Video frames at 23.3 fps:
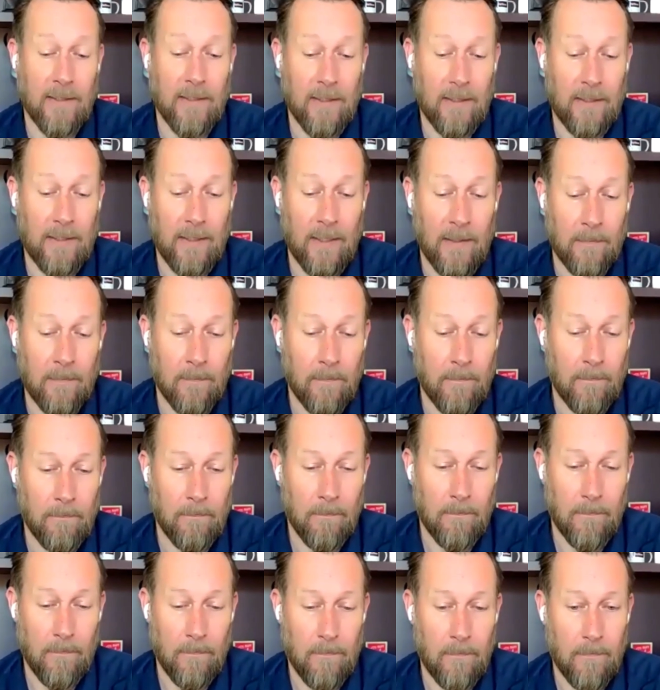think
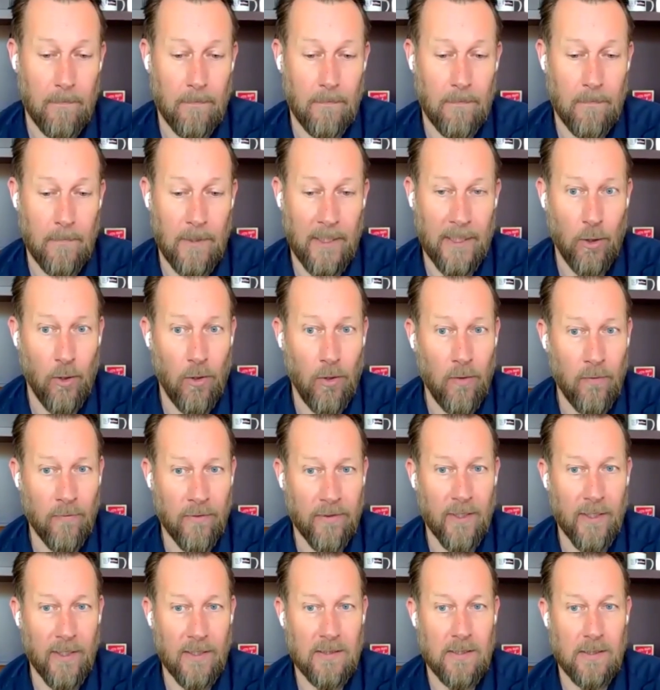like all
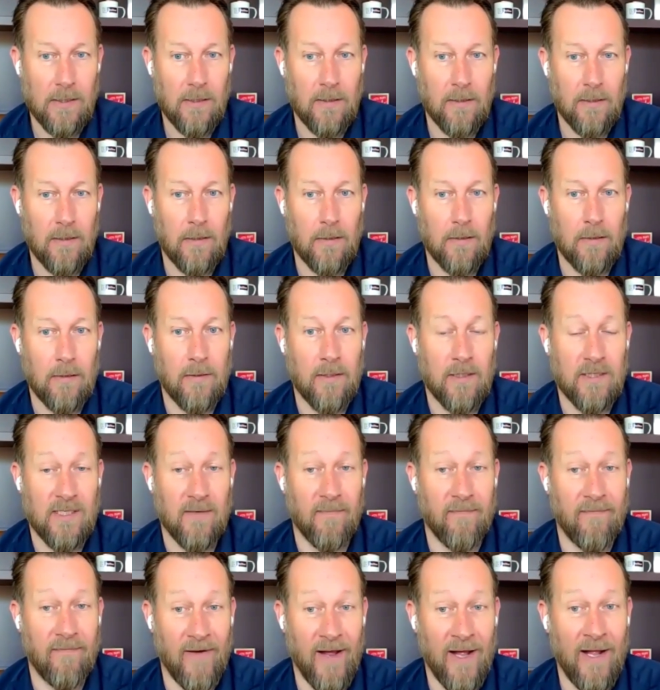things, there's
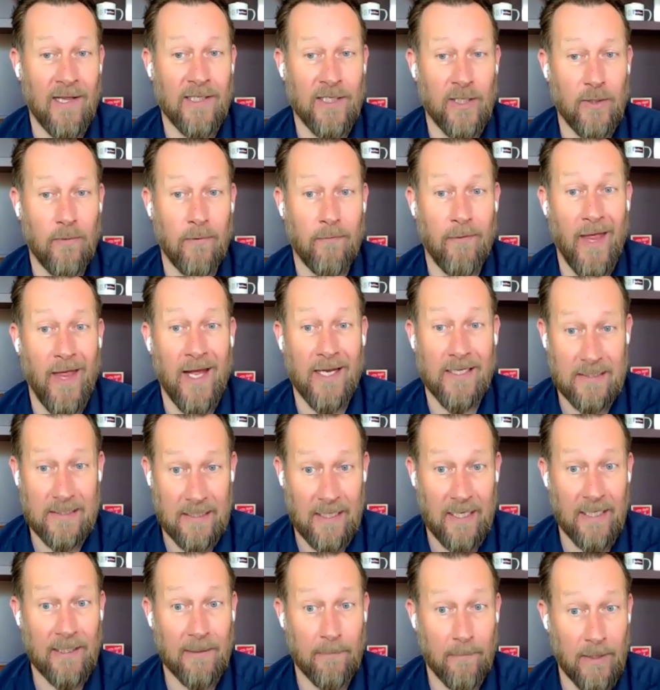a value of that
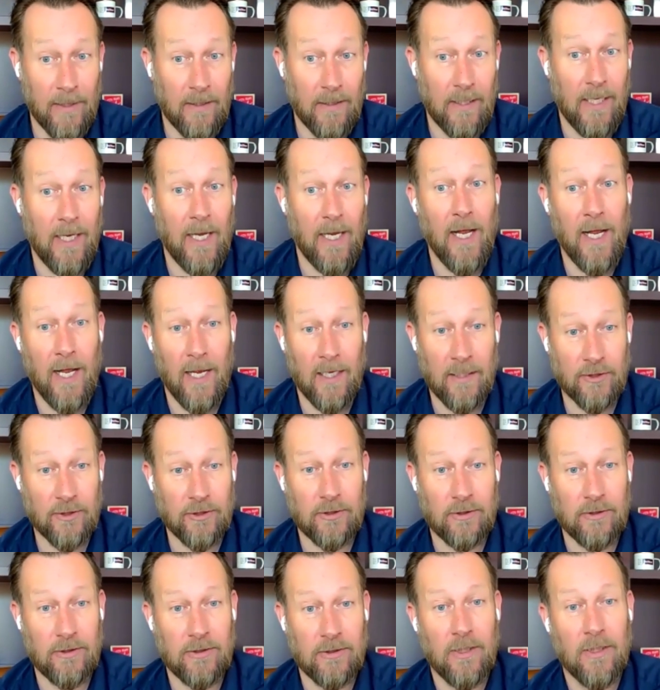time and cash.
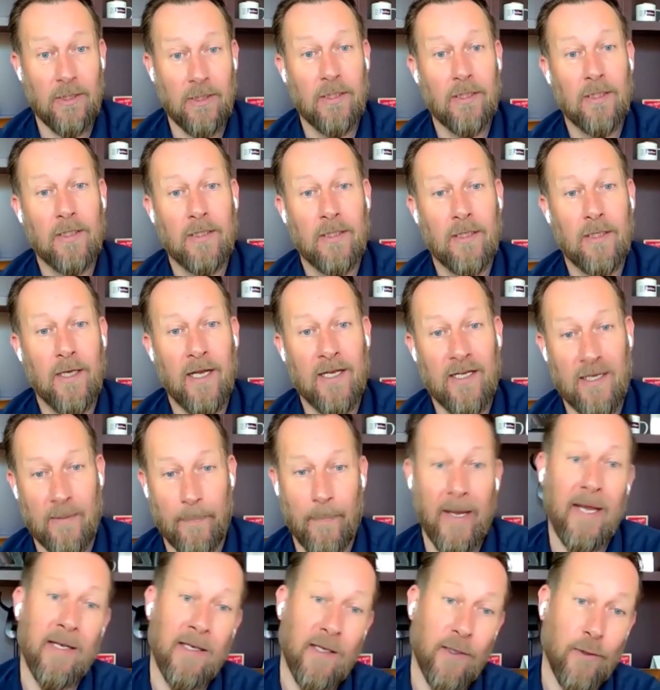And
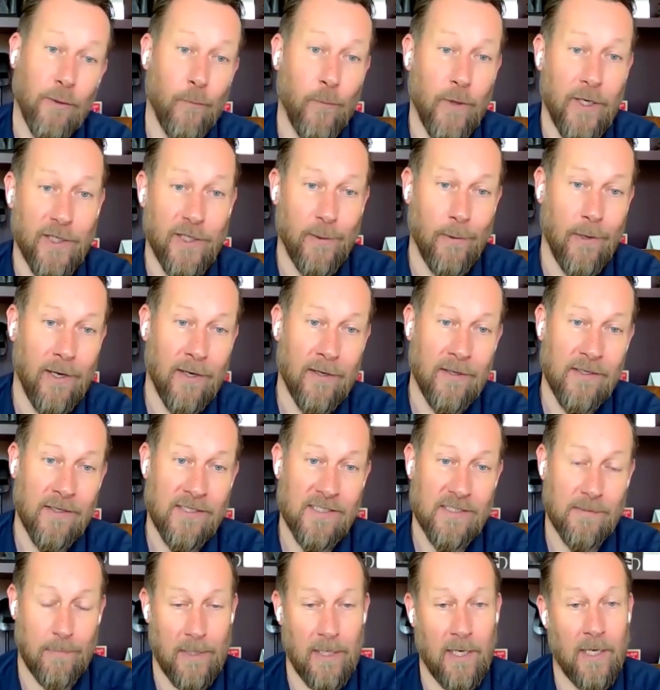depending on where you are in the
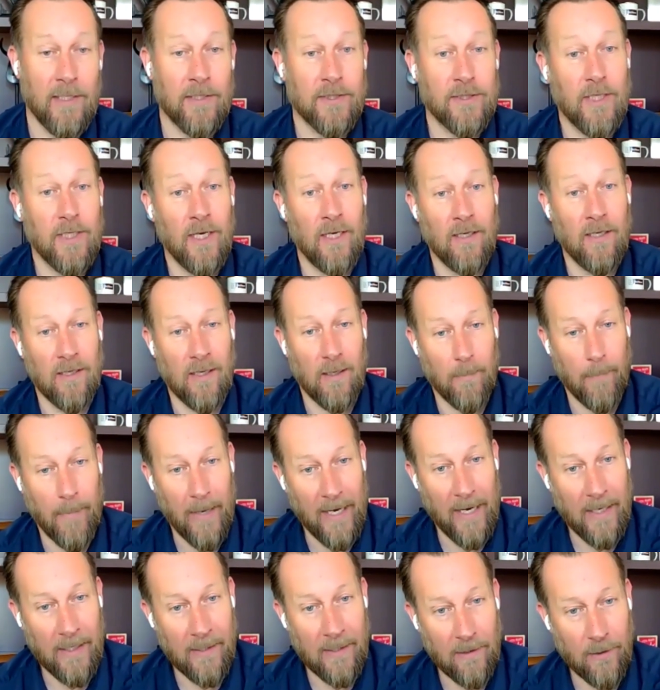supply chain and
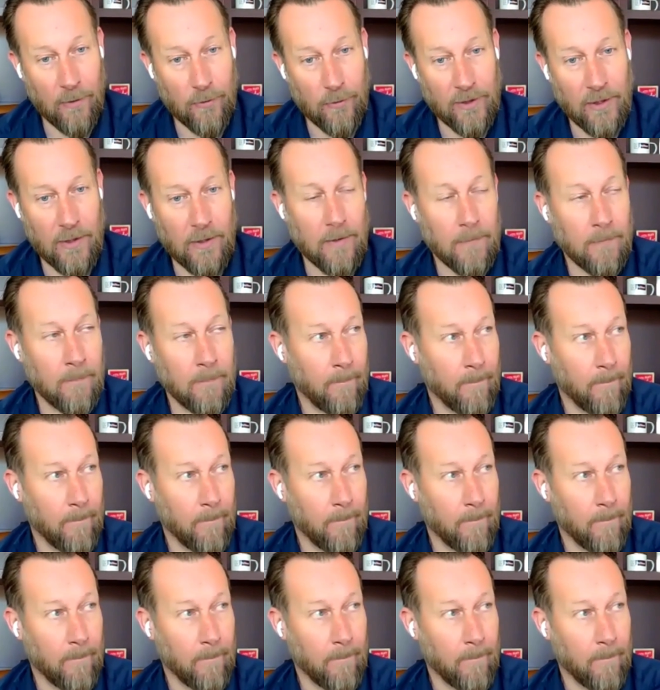depending on your